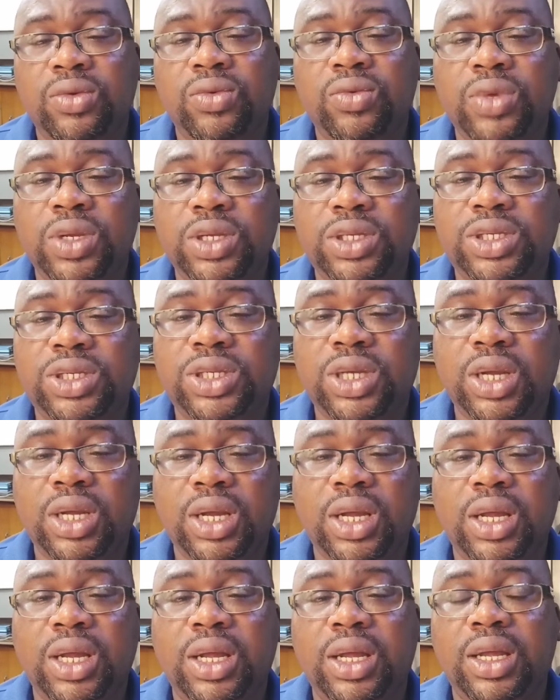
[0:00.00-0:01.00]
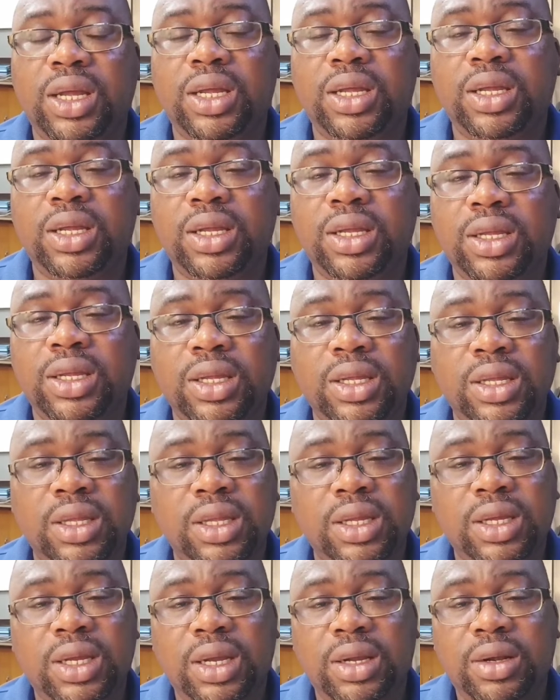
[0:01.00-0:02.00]
which
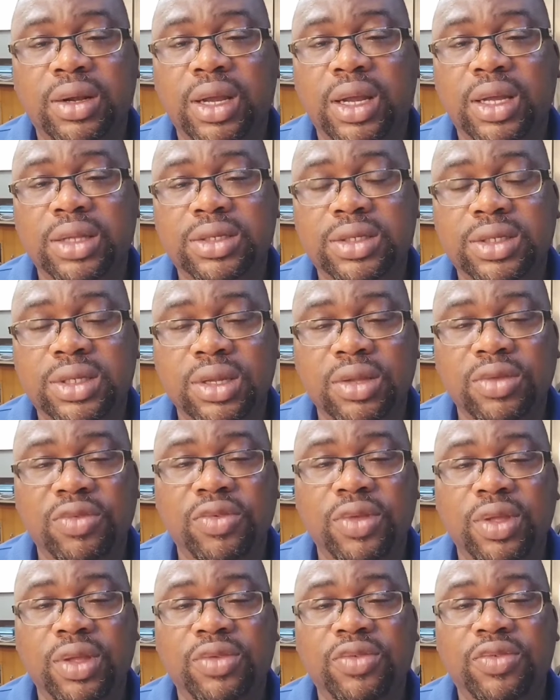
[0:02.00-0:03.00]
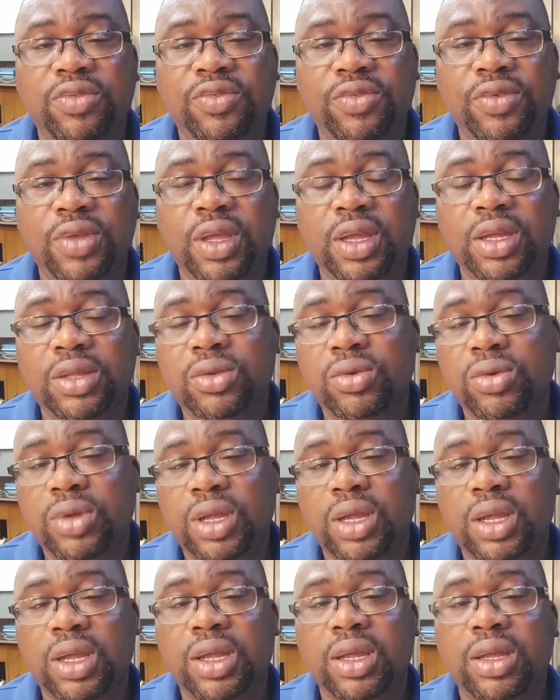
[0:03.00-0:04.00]
carry out the fuel to
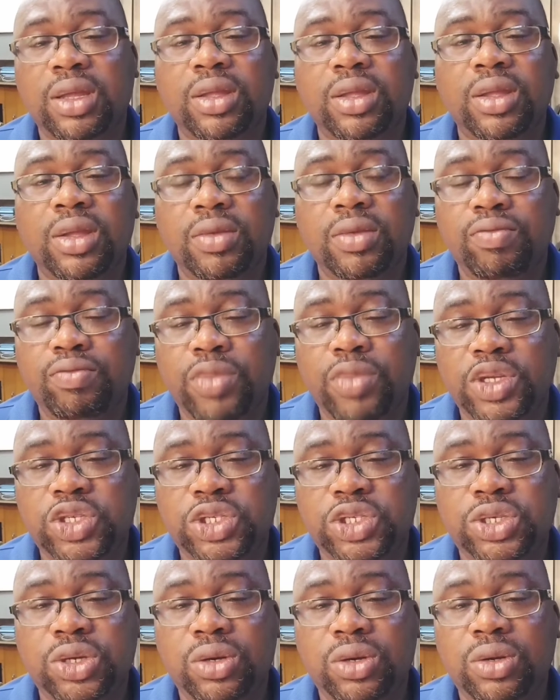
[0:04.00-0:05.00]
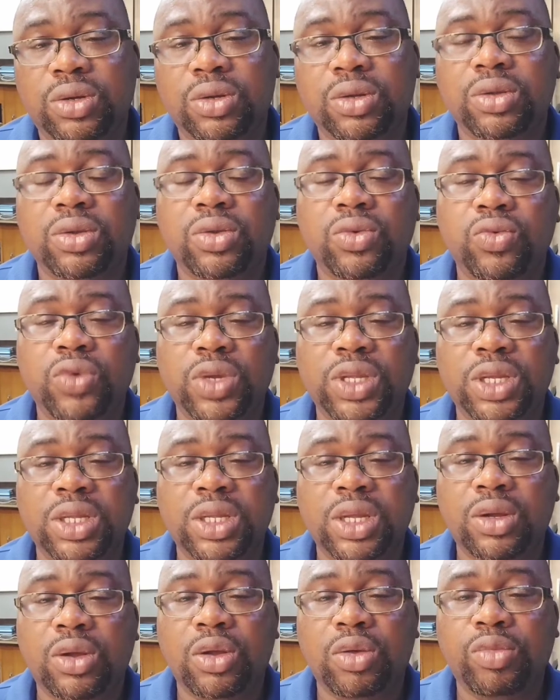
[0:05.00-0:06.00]
air mixture within
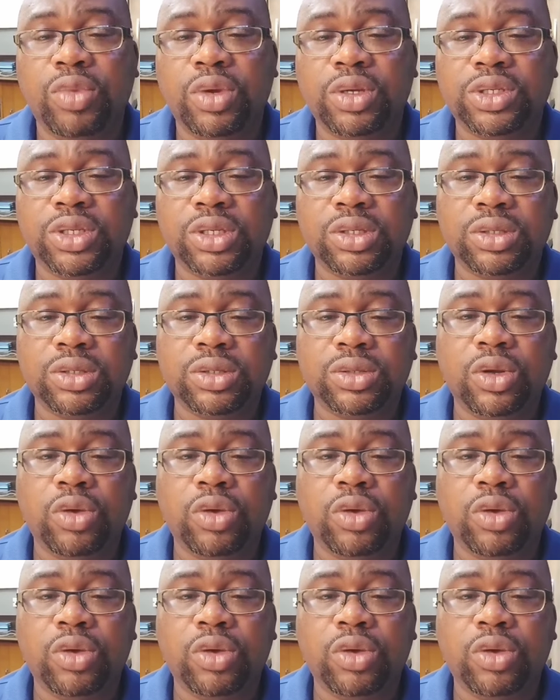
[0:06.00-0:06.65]
the combustion